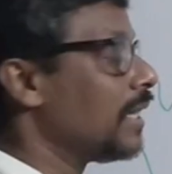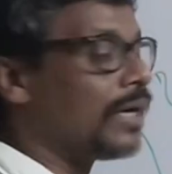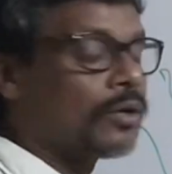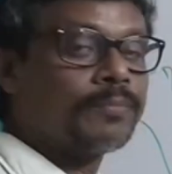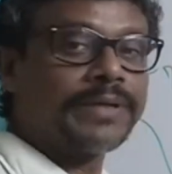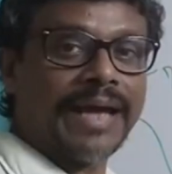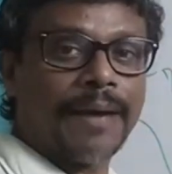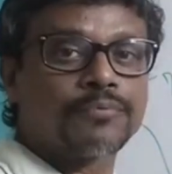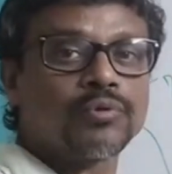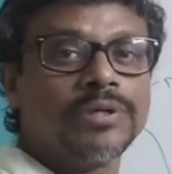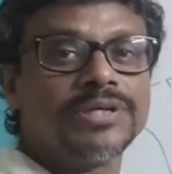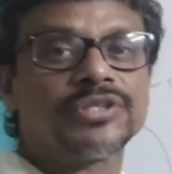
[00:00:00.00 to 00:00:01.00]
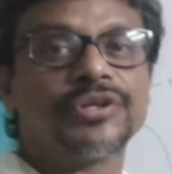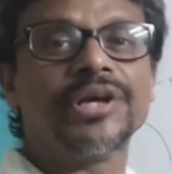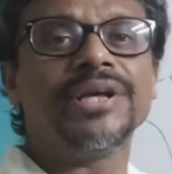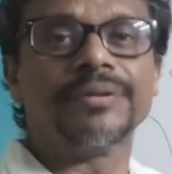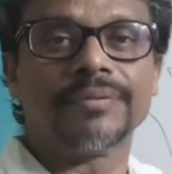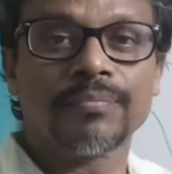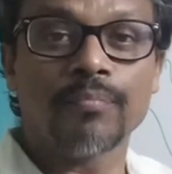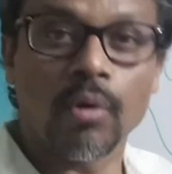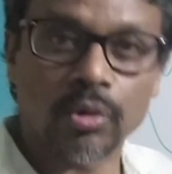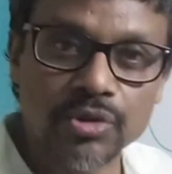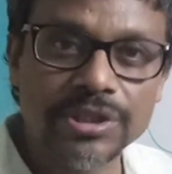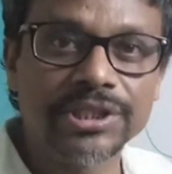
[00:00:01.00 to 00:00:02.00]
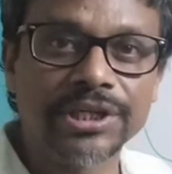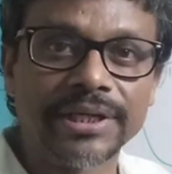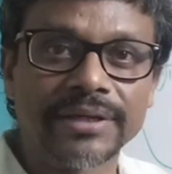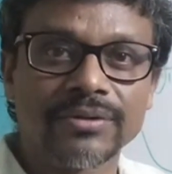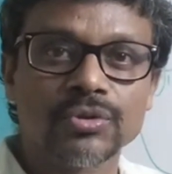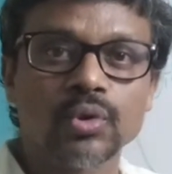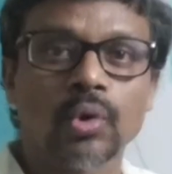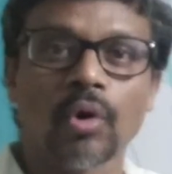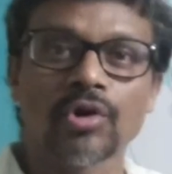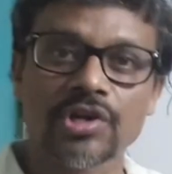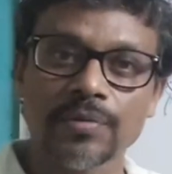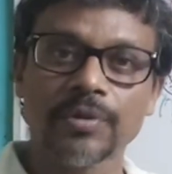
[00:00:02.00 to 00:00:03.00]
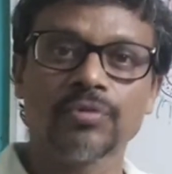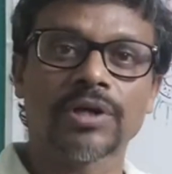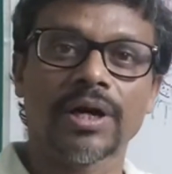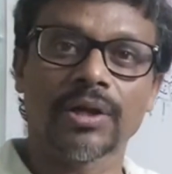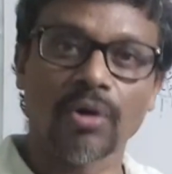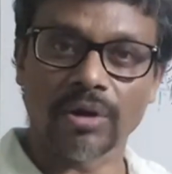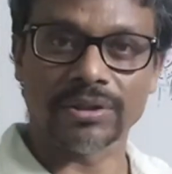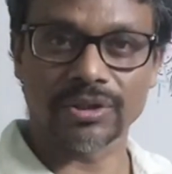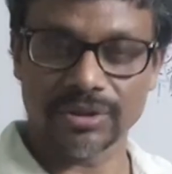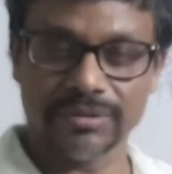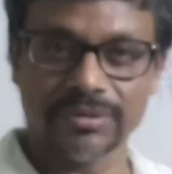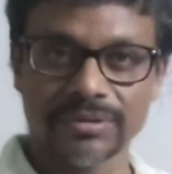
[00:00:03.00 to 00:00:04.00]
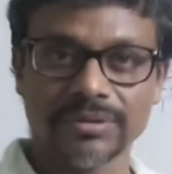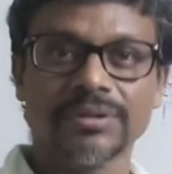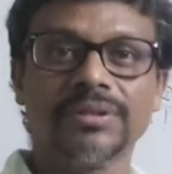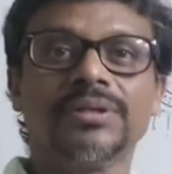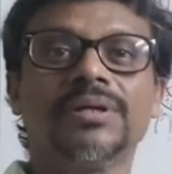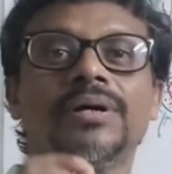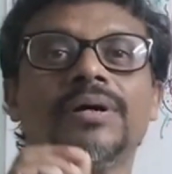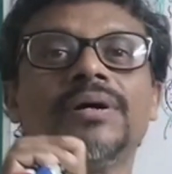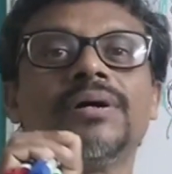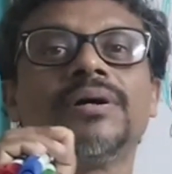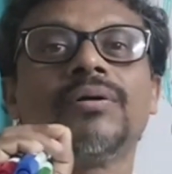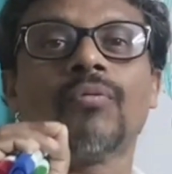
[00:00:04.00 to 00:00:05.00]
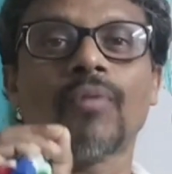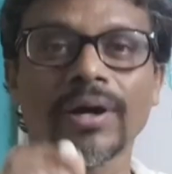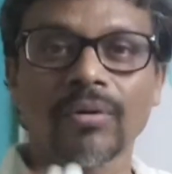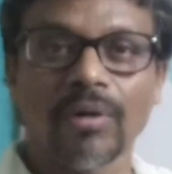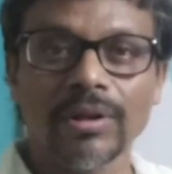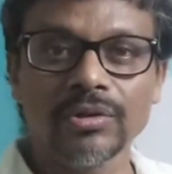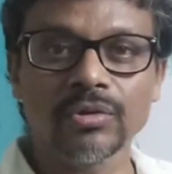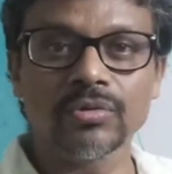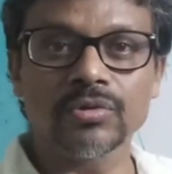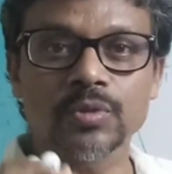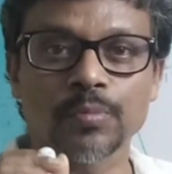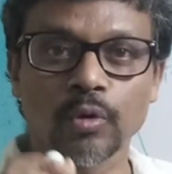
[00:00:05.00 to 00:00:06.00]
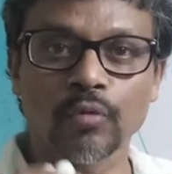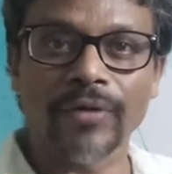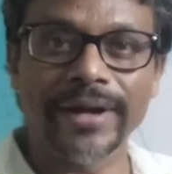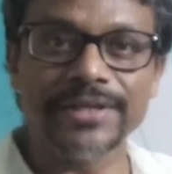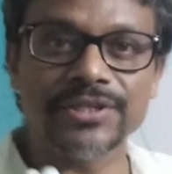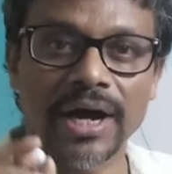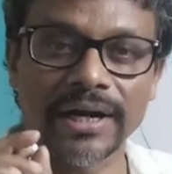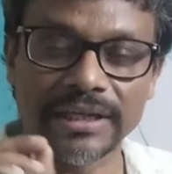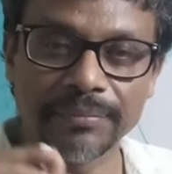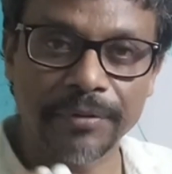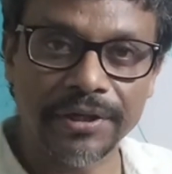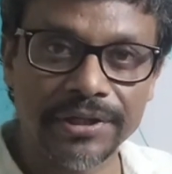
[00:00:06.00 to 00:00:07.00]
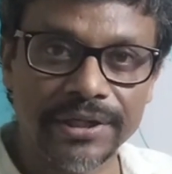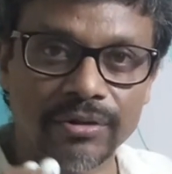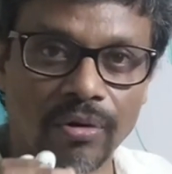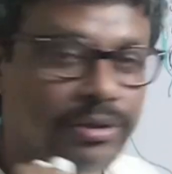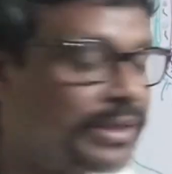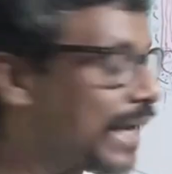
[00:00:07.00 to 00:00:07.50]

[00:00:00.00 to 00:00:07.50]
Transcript: layer of the capsule is green, photosynthetic, so contribute a lot. While although sporophytes are dependent on the